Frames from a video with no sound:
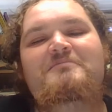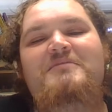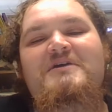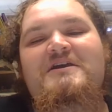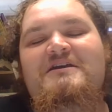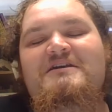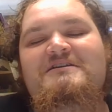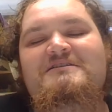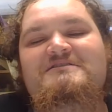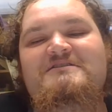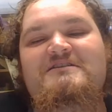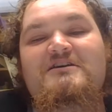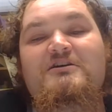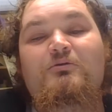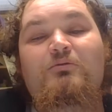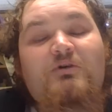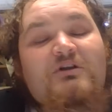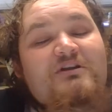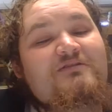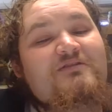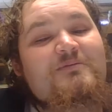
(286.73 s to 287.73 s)
because
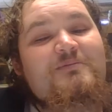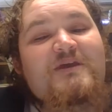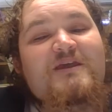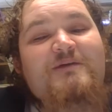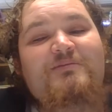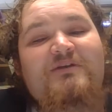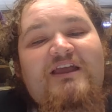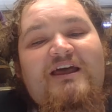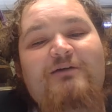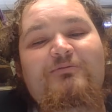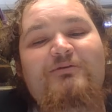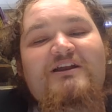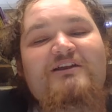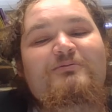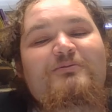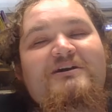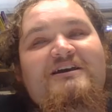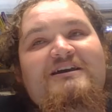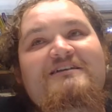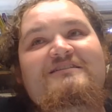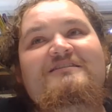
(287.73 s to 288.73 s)
one of the people I
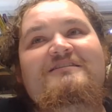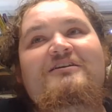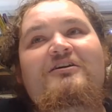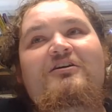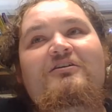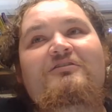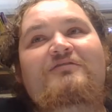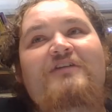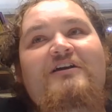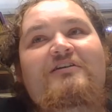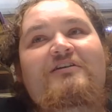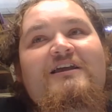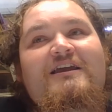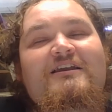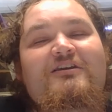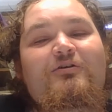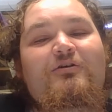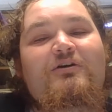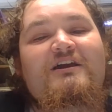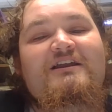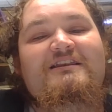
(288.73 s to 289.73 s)
went with got very
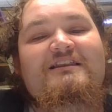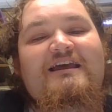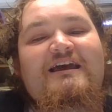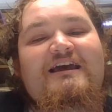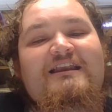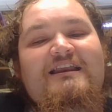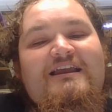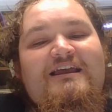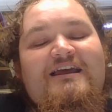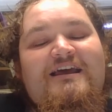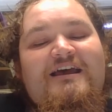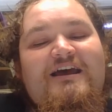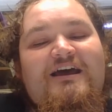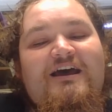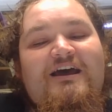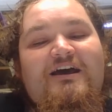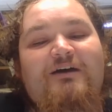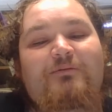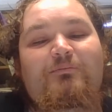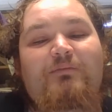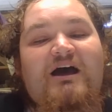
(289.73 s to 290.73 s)
annoyed that
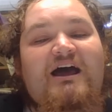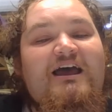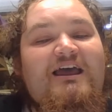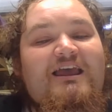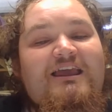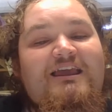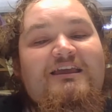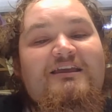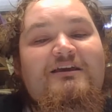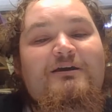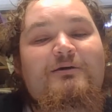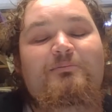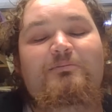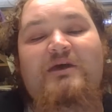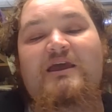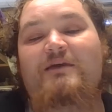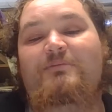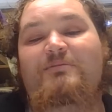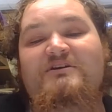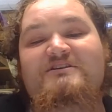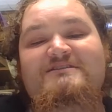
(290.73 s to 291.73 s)
my
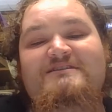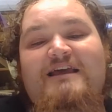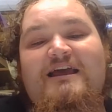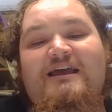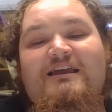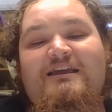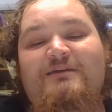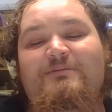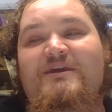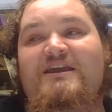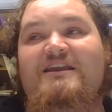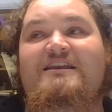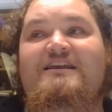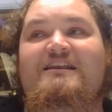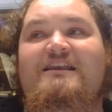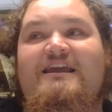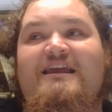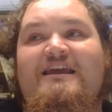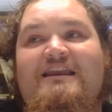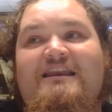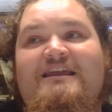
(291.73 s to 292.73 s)
paper sank
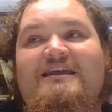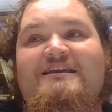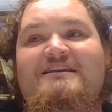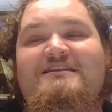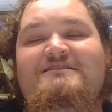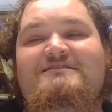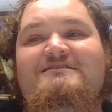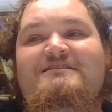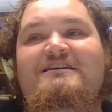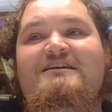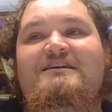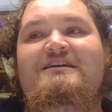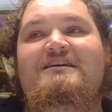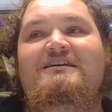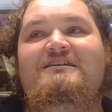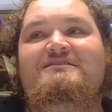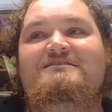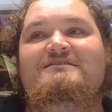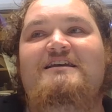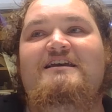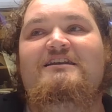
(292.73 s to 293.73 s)
immediately and his
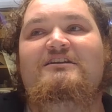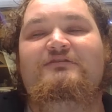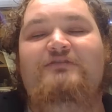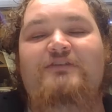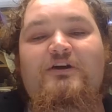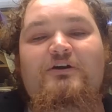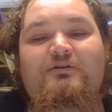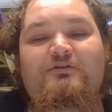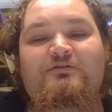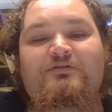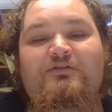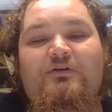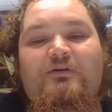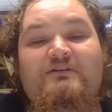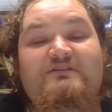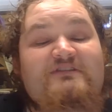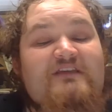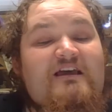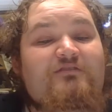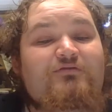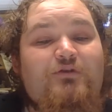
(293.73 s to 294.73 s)
stayed afloat for
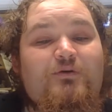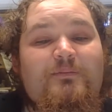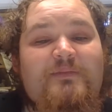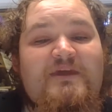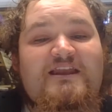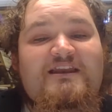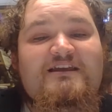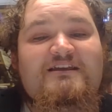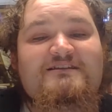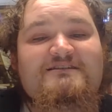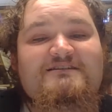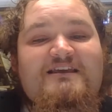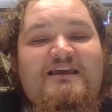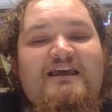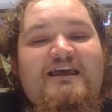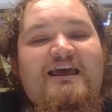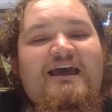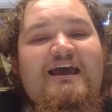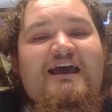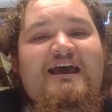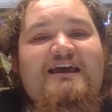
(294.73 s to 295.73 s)
several minutes,
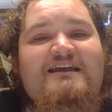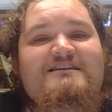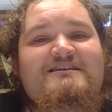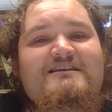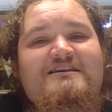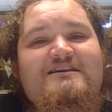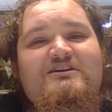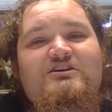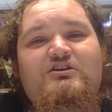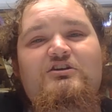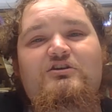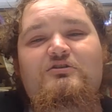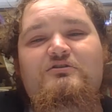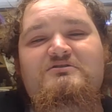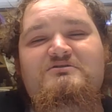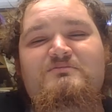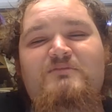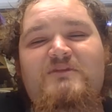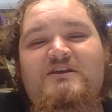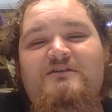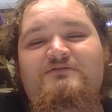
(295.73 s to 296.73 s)
and he
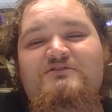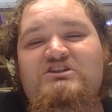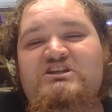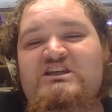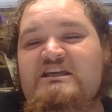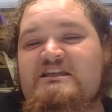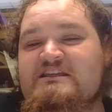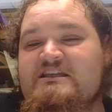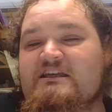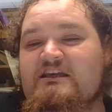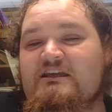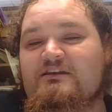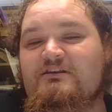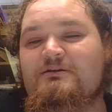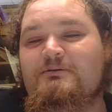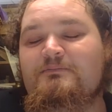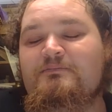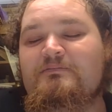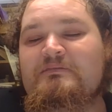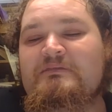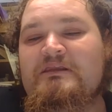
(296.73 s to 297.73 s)
accused me of cheating.
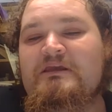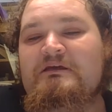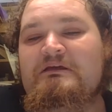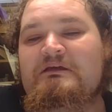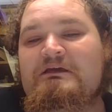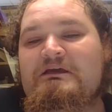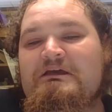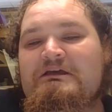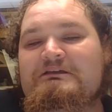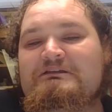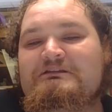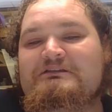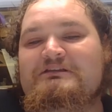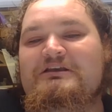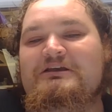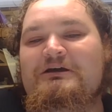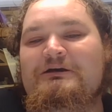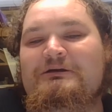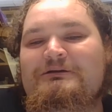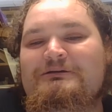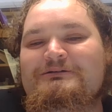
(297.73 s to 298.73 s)

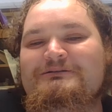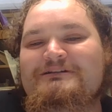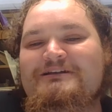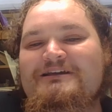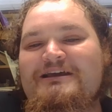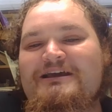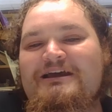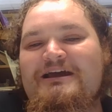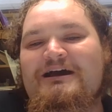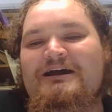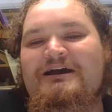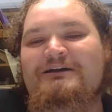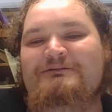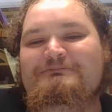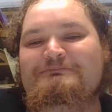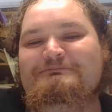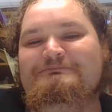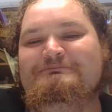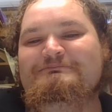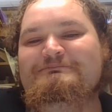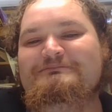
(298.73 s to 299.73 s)
So,
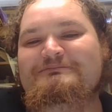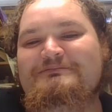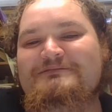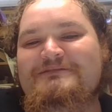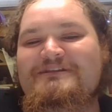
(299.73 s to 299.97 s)
um,